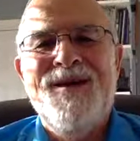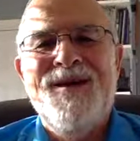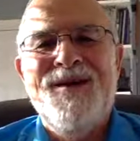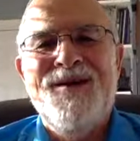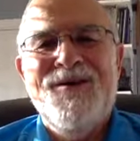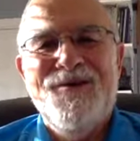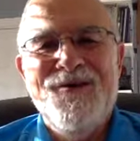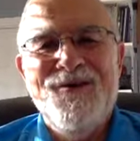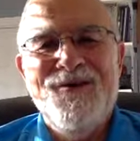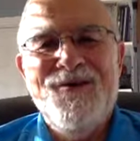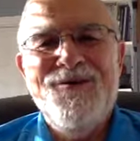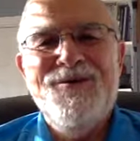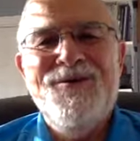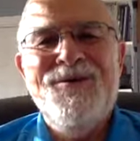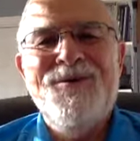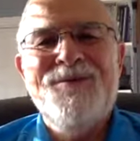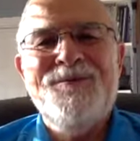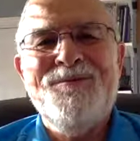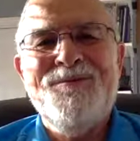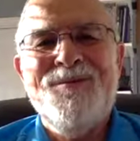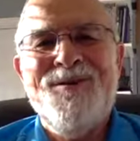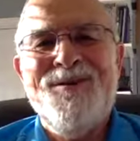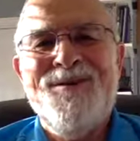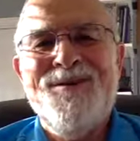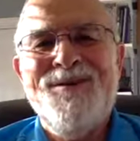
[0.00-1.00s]
You do your
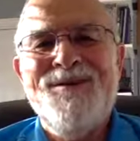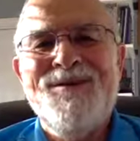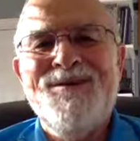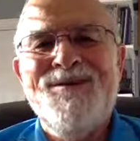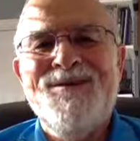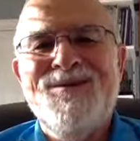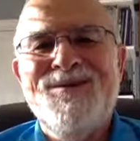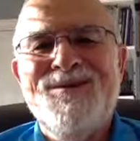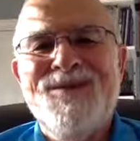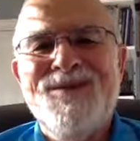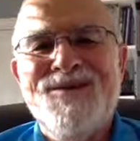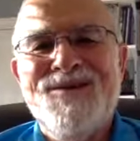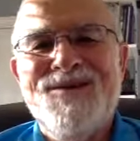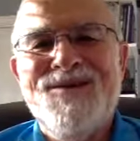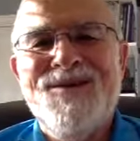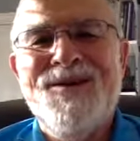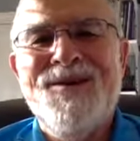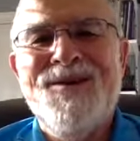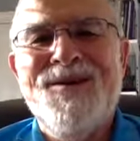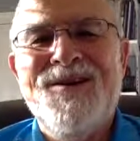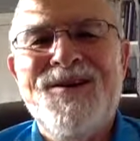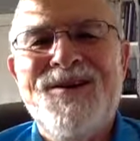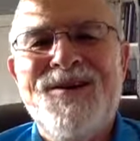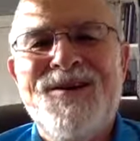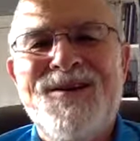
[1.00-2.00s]
part.
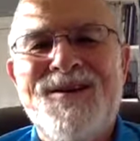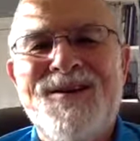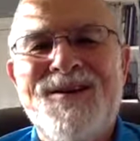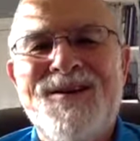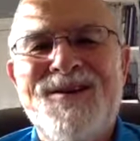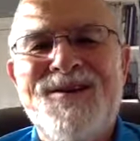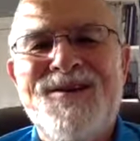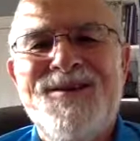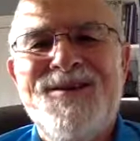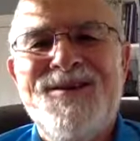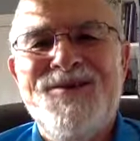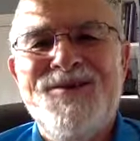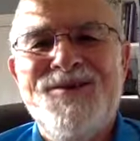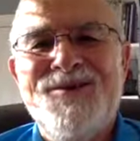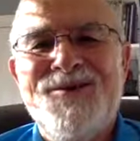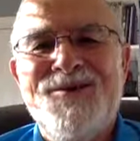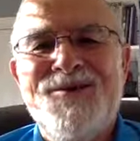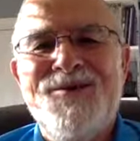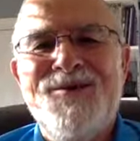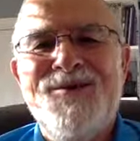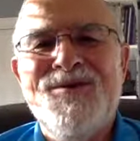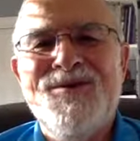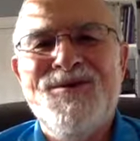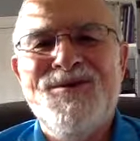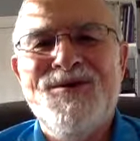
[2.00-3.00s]
Study to show
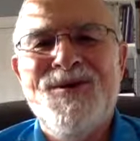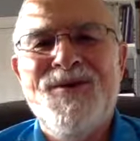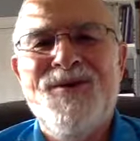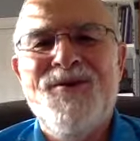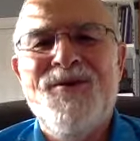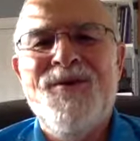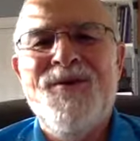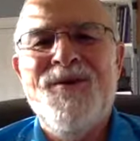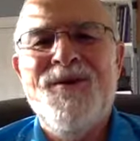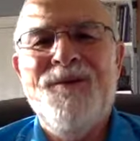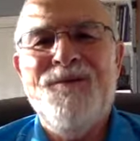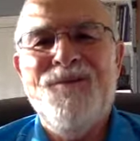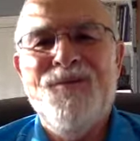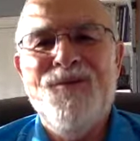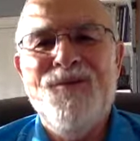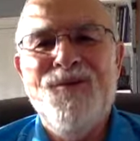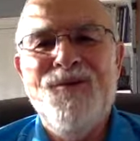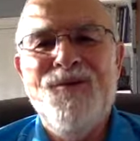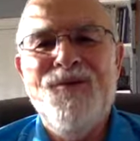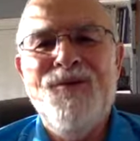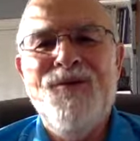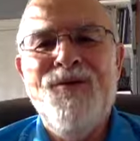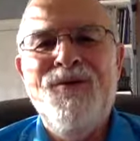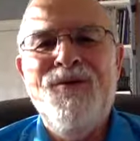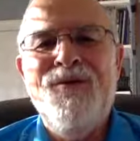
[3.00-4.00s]
yourself
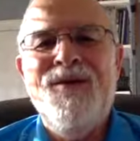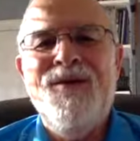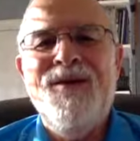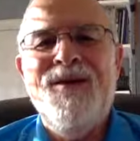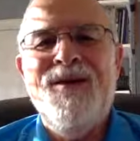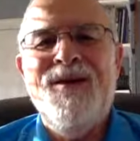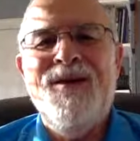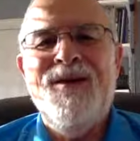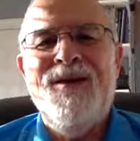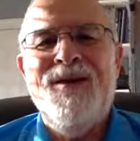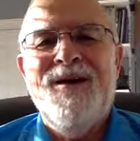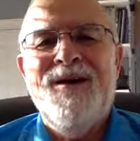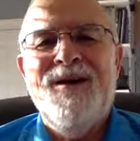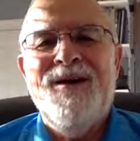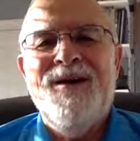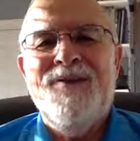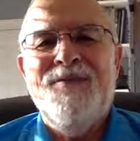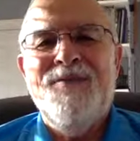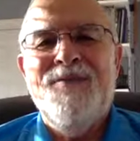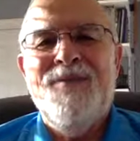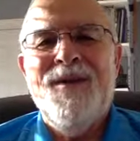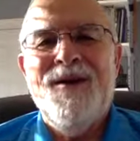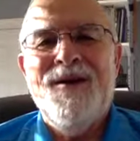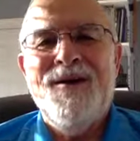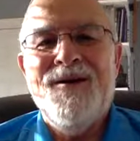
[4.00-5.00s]
approved
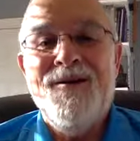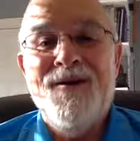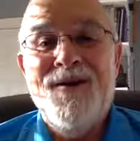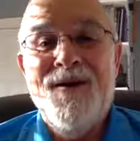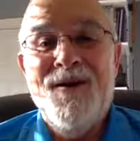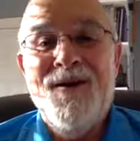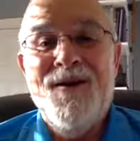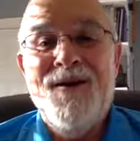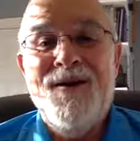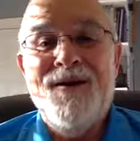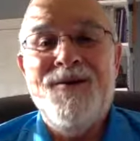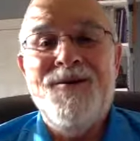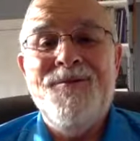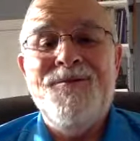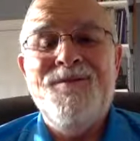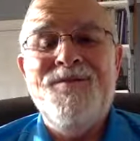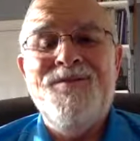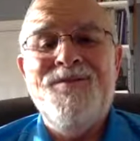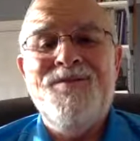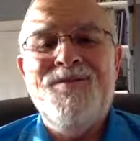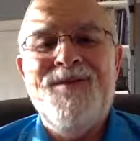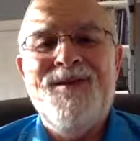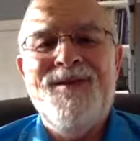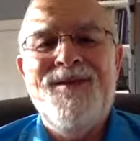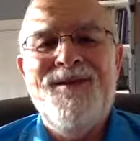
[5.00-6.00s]
by God,
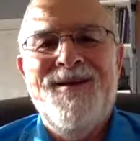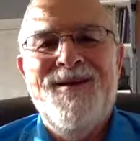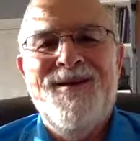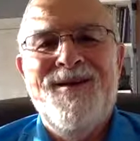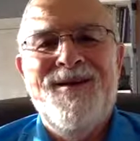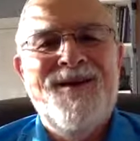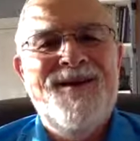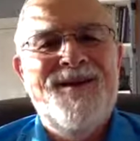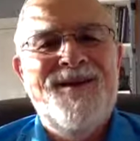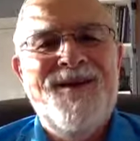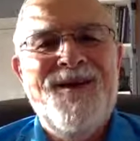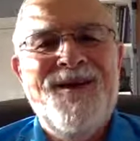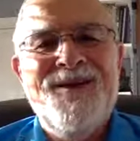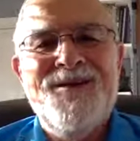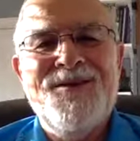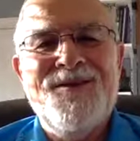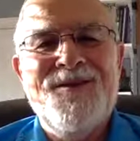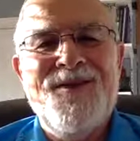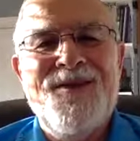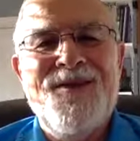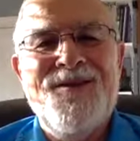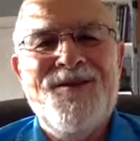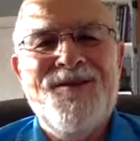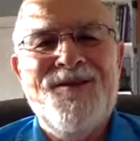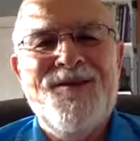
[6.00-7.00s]
not the
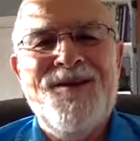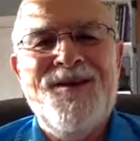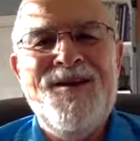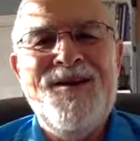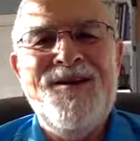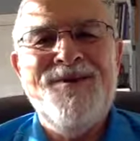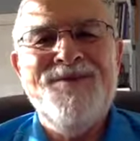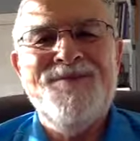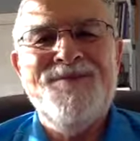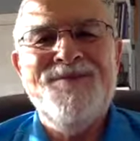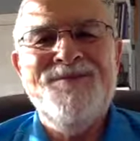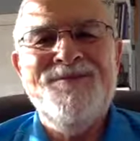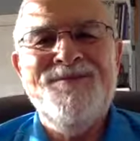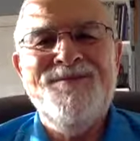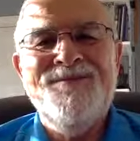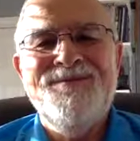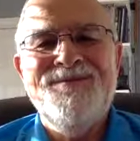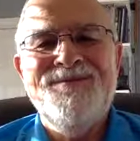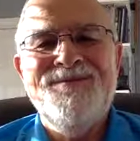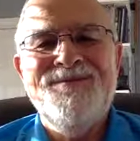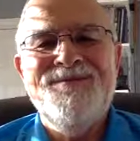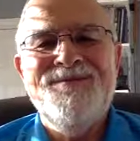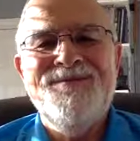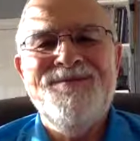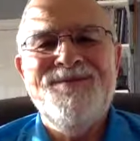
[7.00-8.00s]
congregation
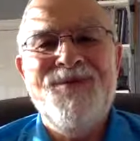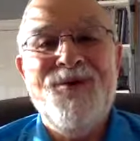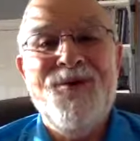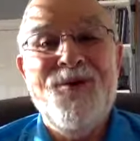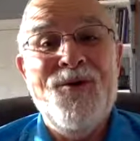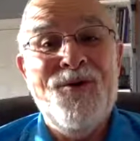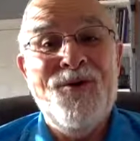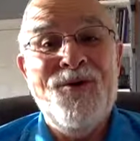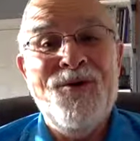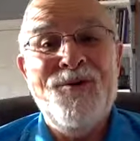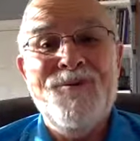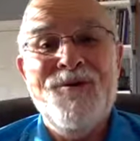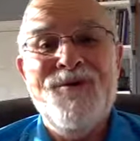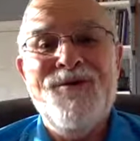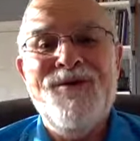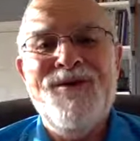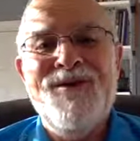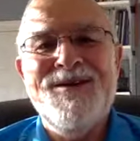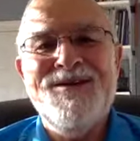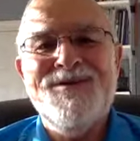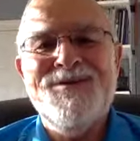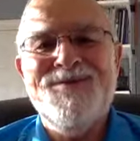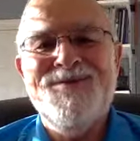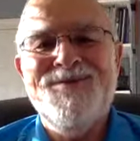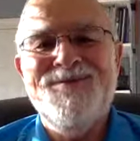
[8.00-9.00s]
or your
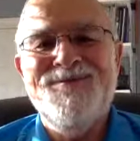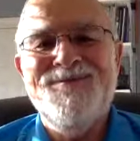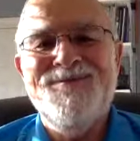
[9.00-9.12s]
professor.